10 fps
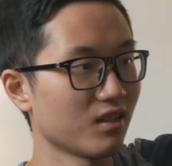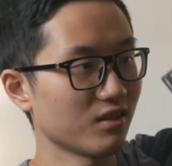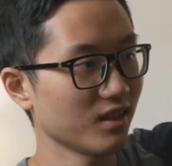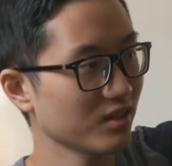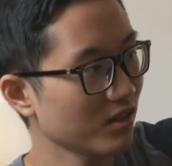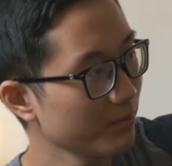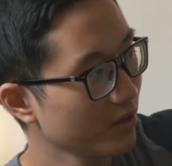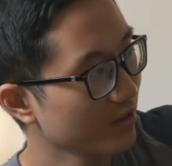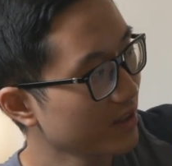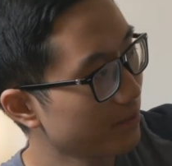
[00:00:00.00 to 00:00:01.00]
Let me
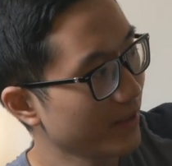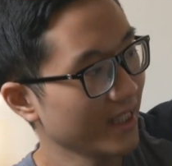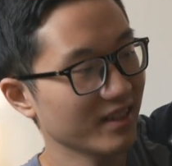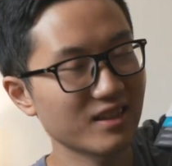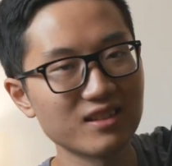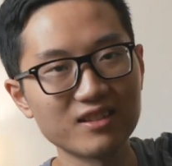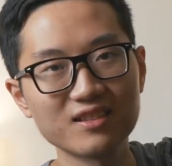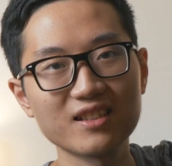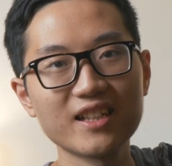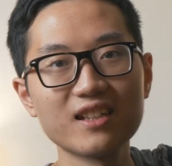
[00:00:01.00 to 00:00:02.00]
look at the back.
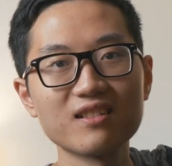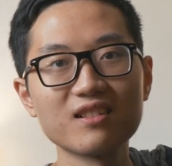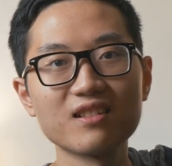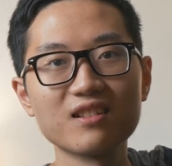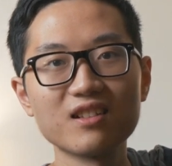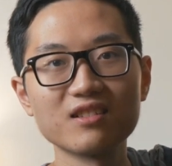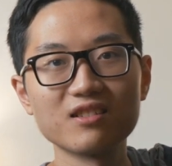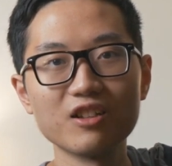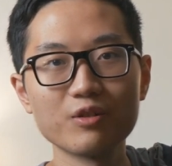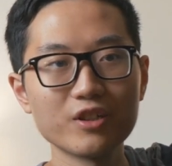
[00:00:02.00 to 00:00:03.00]
There's again the
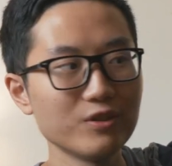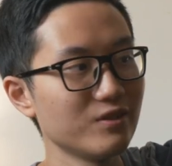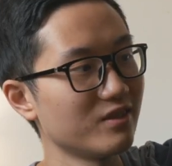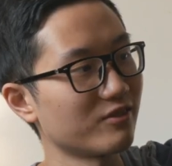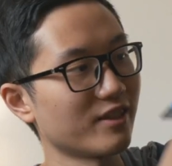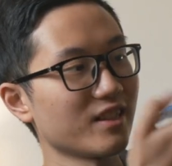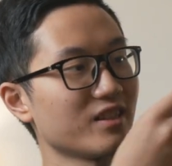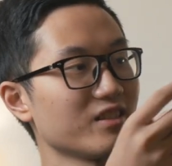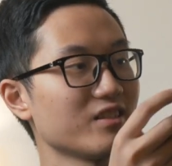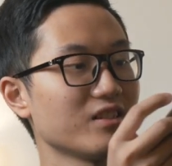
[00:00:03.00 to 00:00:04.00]
logo right
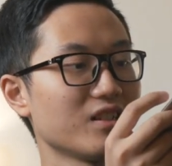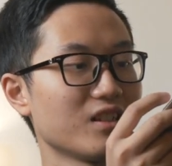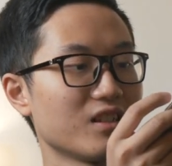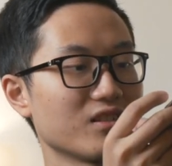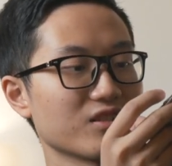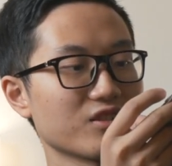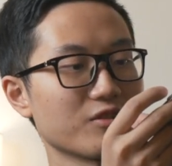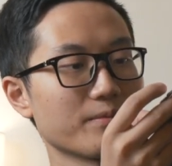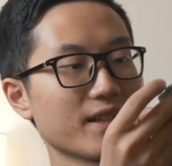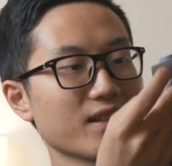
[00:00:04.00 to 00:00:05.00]
here. There's some
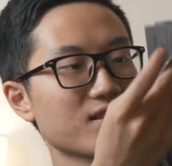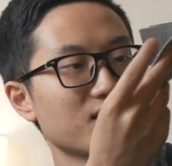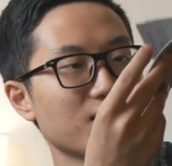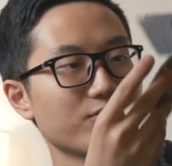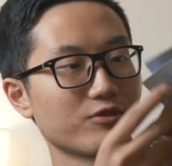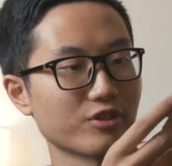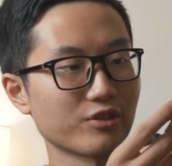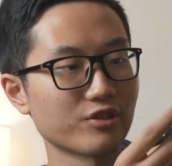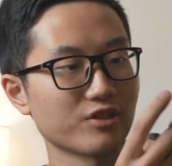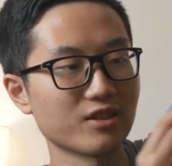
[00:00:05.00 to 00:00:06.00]
Nomatic stuff which
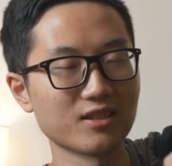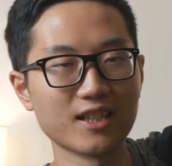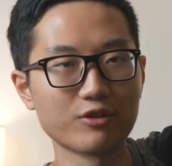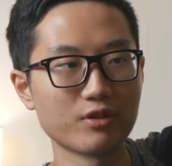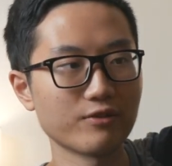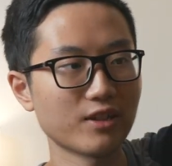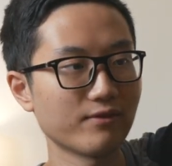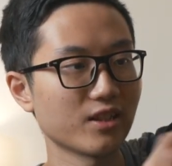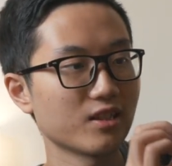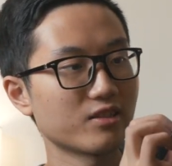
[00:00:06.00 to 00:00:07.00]
is says like
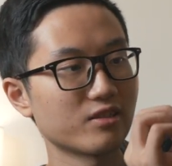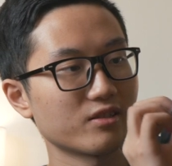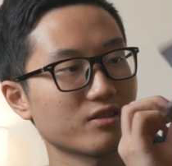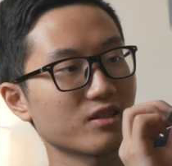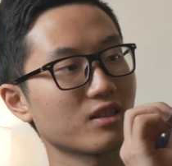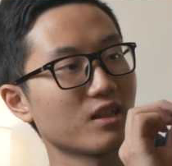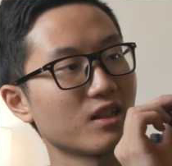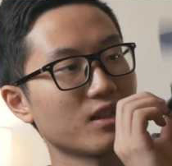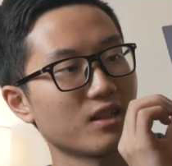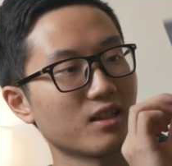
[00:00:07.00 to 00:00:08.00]
25 liters
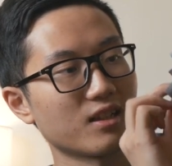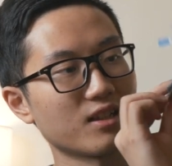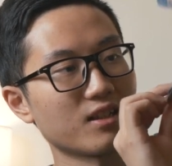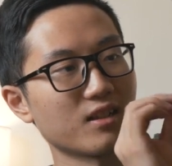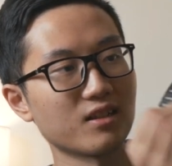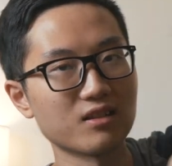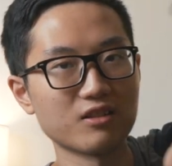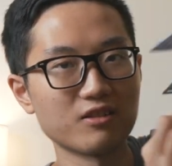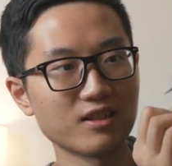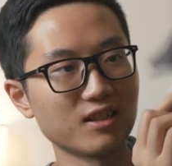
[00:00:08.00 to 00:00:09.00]
and
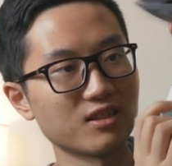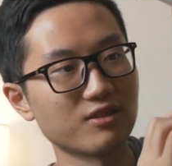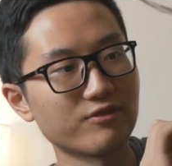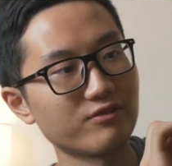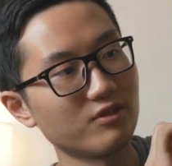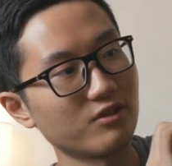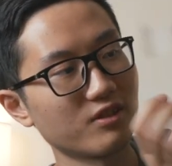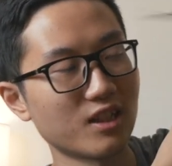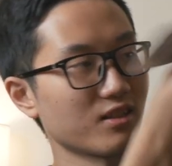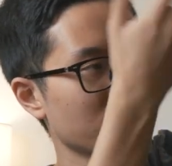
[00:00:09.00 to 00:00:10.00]
all kinds of logo
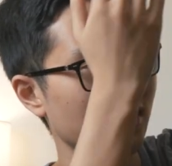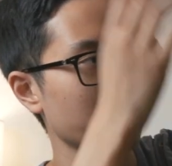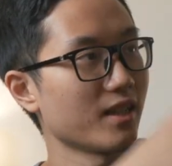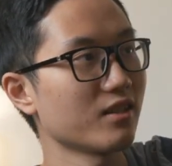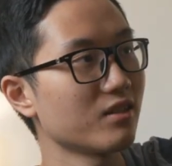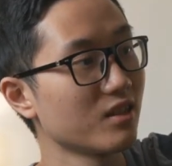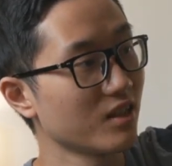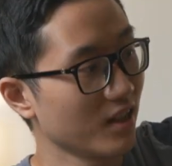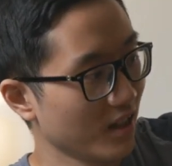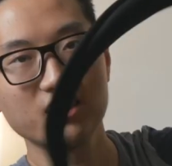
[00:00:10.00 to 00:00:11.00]
cards, doesn't matter.
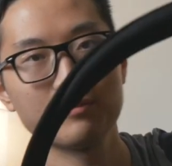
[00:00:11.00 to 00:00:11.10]
In the